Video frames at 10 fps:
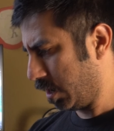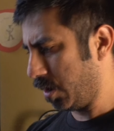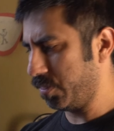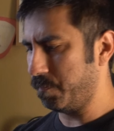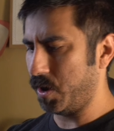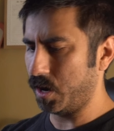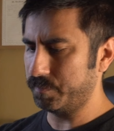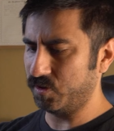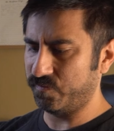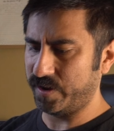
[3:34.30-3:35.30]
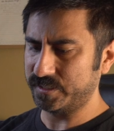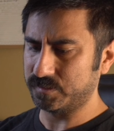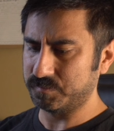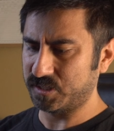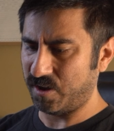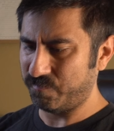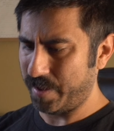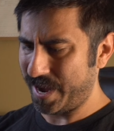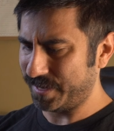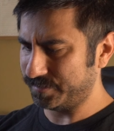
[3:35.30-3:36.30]
on the bottom, you'll find some soft
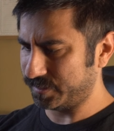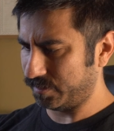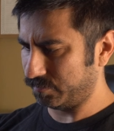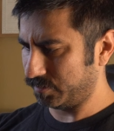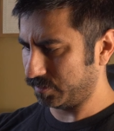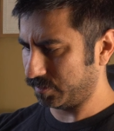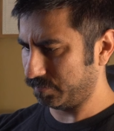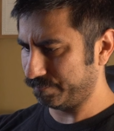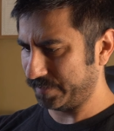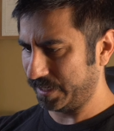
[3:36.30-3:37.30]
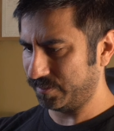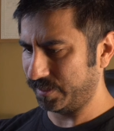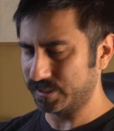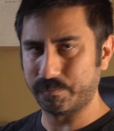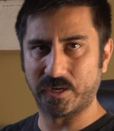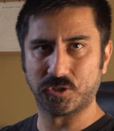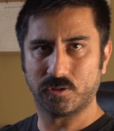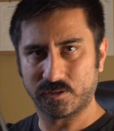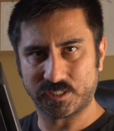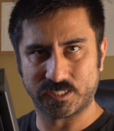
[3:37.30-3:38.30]
pads. They don't look anything special.
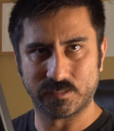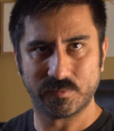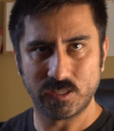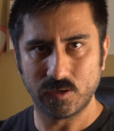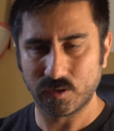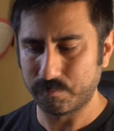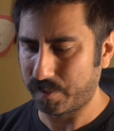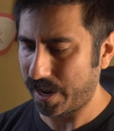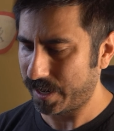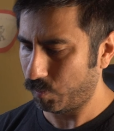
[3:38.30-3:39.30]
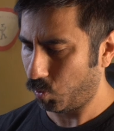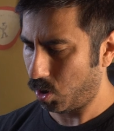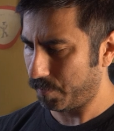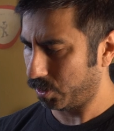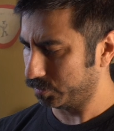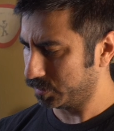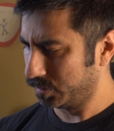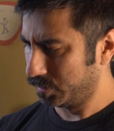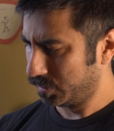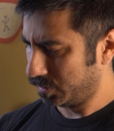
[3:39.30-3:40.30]
It looks like something you could buy at Walmart
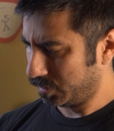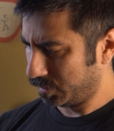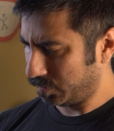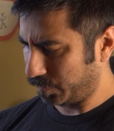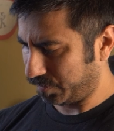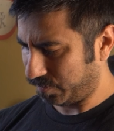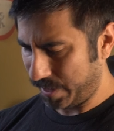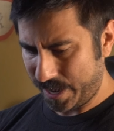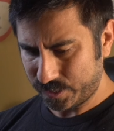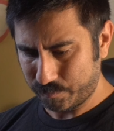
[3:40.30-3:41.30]
with that.